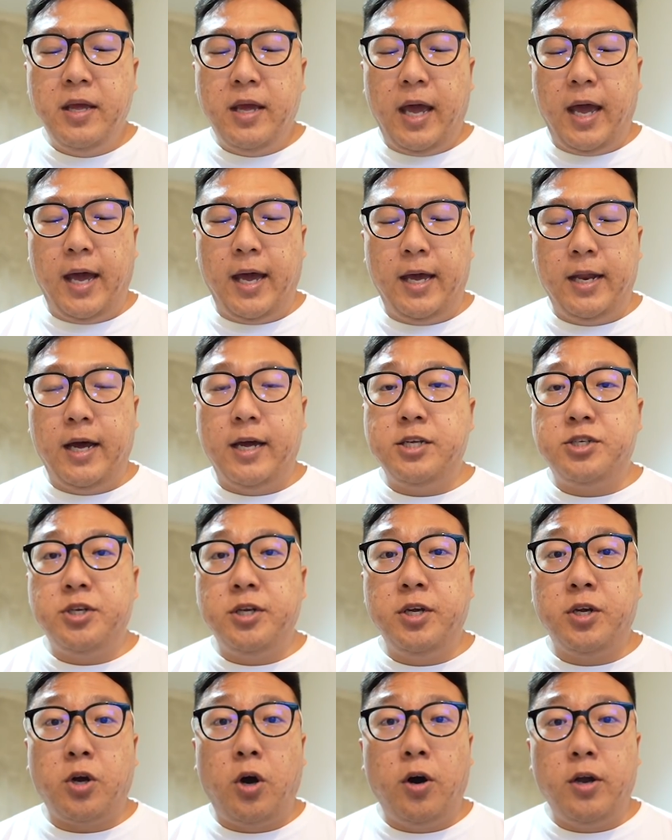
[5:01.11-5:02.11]
And I
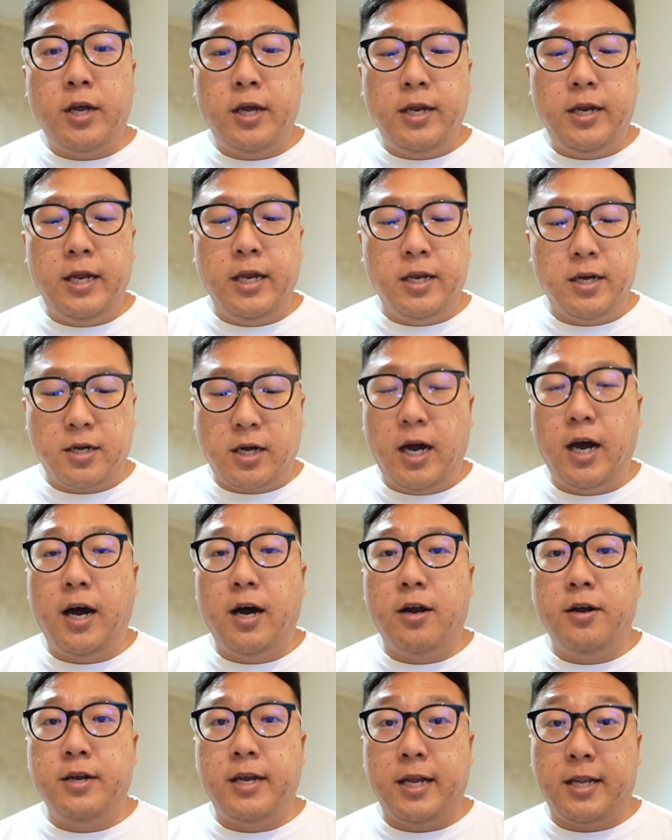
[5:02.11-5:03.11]
actually caught it in the
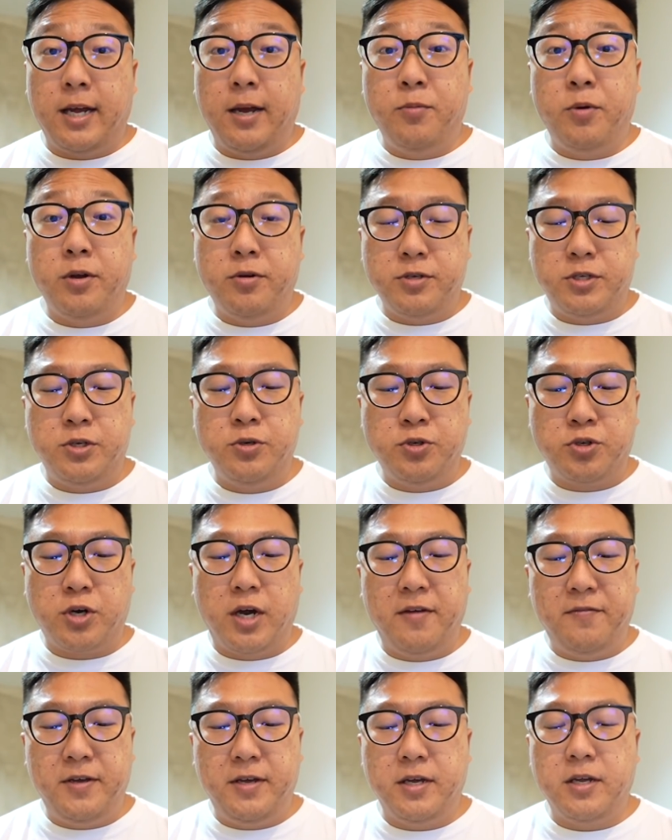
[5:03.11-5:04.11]
car that time when I was still
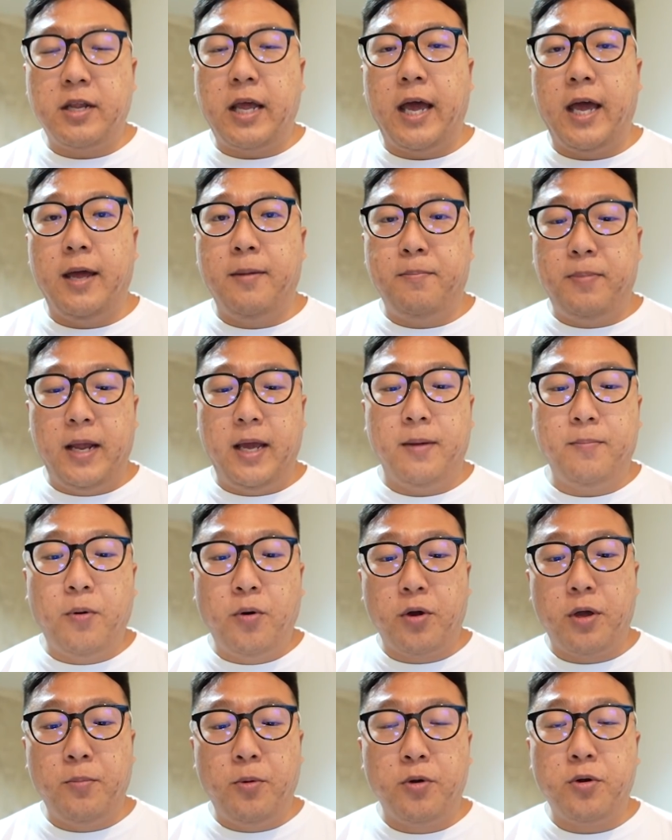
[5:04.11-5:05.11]
driving and playing
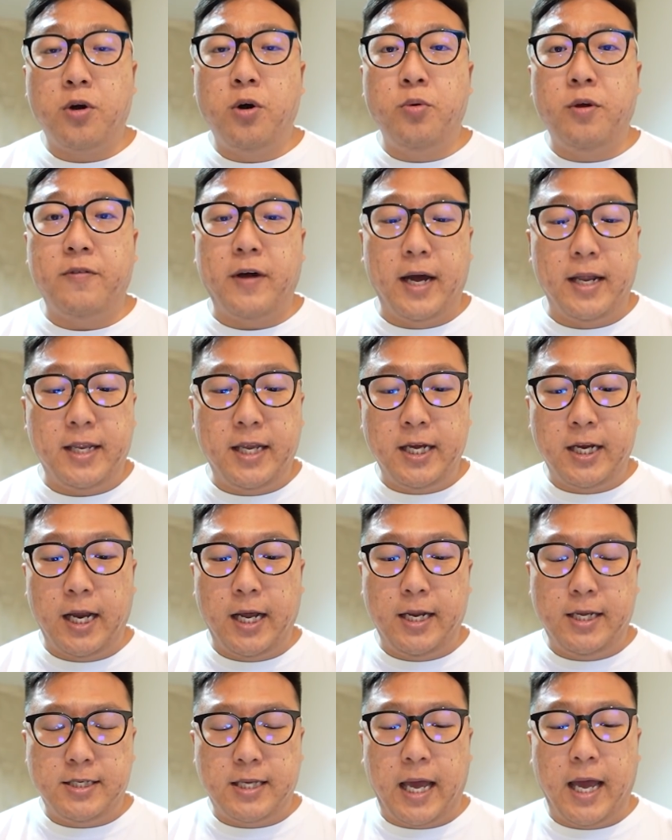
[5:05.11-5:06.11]
Pokemon Go with Auntie
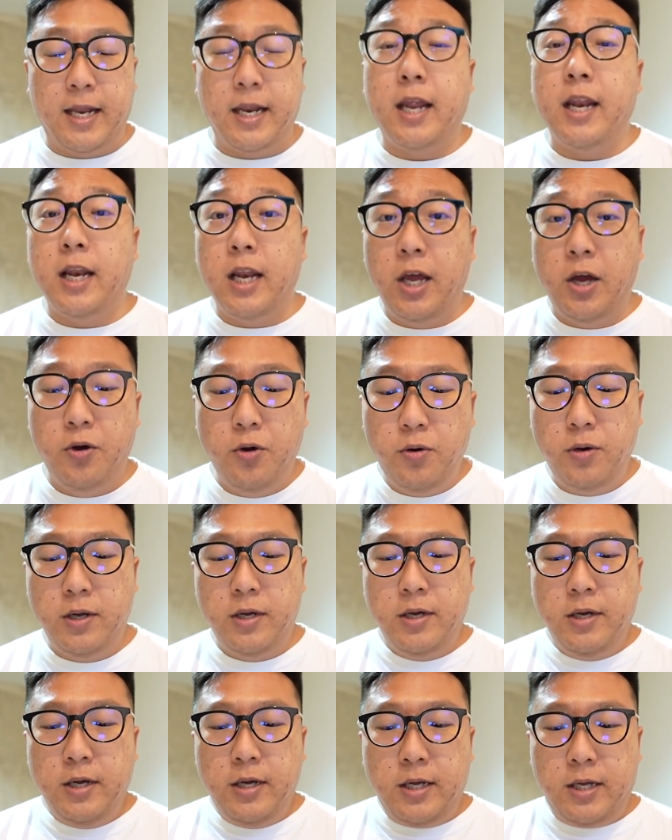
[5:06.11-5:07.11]
Gladys, Anne and Leo.
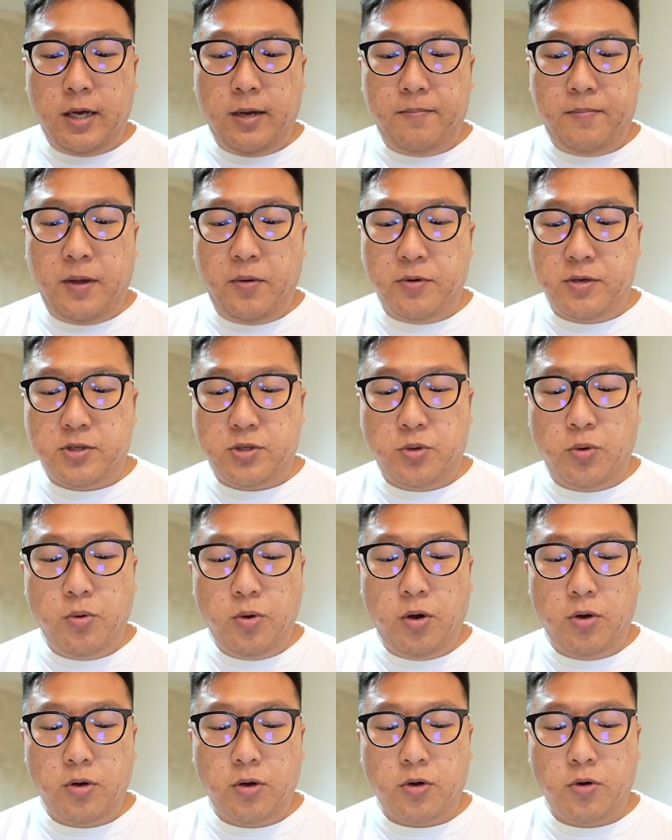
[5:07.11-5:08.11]
Yep, that was so
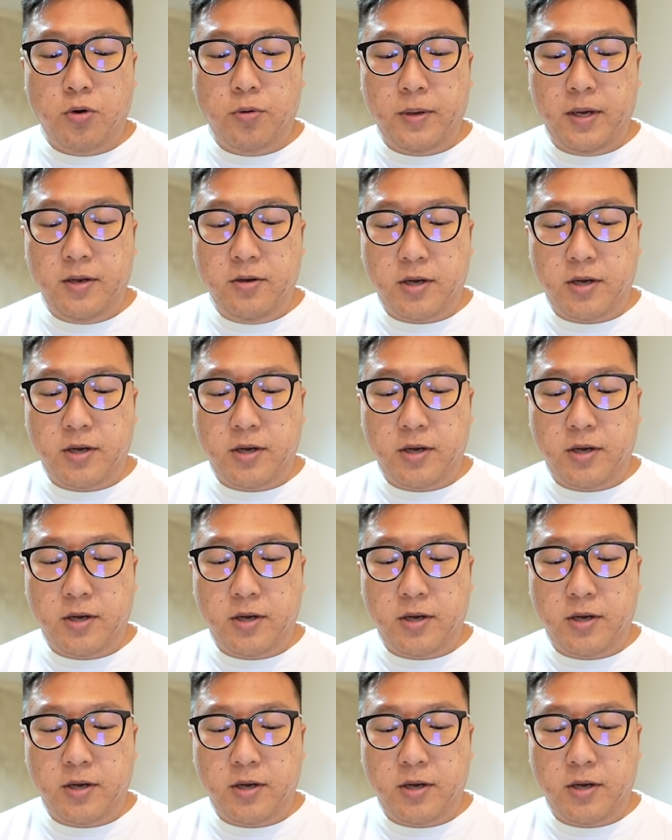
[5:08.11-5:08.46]
long ago, man.